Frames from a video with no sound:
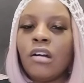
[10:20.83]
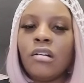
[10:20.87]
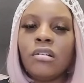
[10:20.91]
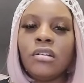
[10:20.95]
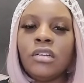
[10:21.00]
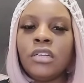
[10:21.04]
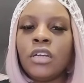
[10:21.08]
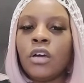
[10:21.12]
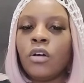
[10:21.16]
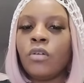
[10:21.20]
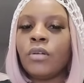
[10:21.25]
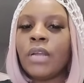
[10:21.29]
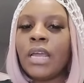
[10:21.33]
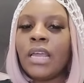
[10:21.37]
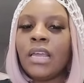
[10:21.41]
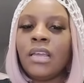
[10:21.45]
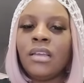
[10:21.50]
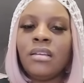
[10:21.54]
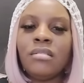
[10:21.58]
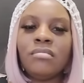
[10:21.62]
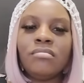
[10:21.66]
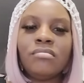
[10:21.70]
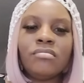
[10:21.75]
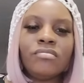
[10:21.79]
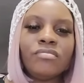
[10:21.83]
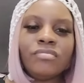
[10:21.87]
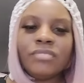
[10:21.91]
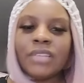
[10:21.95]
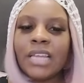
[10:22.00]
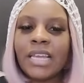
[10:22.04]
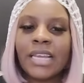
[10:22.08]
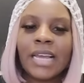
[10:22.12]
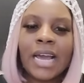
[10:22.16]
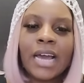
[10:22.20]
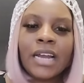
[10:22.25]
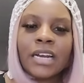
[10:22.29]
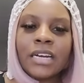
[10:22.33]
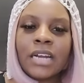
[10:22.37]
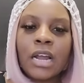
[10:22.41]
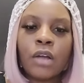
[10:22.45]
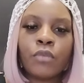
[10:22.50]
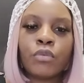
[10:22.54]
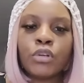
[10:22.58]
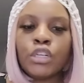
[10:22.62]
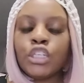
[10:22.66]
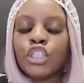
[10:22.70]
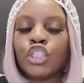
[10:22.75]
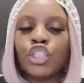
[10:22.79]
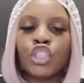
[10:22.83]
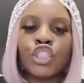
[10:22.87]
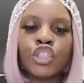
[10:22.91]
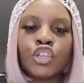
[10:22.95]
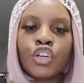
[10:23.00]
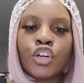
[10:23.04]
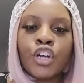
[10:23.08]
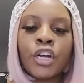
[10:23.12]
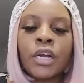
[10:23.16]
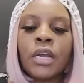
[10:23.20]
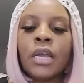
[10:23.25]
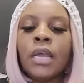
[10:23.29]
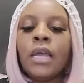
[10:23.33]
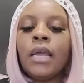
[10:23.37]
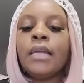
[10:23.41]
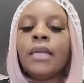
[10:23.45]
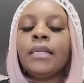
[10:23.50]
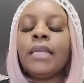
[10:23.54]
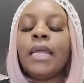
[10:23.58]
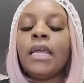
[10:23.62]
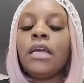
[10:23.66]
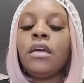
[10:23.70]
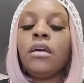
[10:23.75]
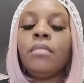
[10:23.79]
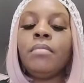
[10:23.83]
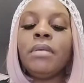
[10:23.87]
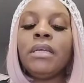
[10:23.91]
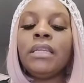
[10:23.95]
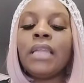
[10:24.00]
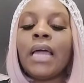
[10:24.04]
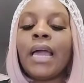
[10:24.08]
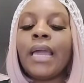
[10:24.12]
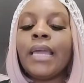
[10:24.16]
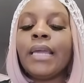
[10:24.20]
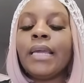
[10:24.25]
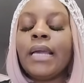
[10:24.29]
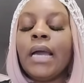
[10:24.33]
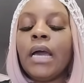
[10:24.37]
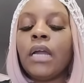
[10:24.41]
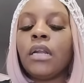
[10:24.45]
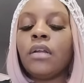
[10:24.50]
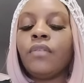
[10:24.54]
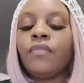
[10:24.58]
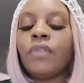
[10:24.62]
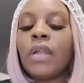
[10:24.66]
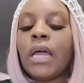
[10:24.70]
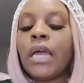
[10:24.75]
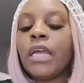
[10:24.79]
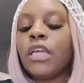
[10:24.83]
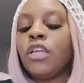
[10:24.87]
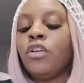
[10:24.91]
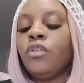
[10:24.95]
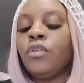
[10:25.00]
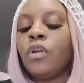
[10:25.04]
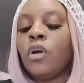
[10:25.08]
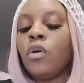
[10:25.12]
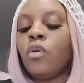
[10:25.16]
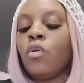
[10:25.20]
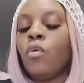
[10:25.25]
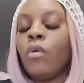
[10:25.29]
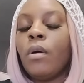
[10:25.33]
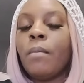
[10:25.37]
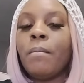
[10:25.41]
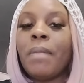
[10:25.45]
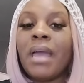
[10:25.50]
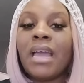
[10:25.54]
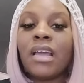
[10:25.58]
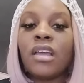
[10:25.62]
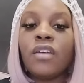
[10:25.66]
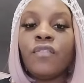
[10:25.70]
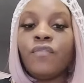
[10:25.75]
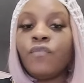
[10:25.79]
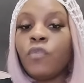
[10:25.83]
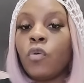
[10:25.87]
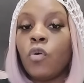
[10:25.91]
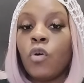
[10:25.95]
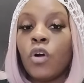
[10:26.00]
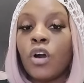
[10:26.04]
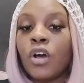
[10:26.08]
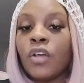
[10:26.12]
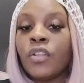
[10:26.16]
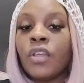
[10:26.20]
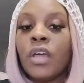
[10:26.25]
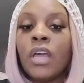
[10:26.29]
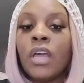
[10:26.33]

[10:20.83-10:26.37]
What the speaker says: you know, they kind of not really sure. They could be like kind of like, you know, going back and forth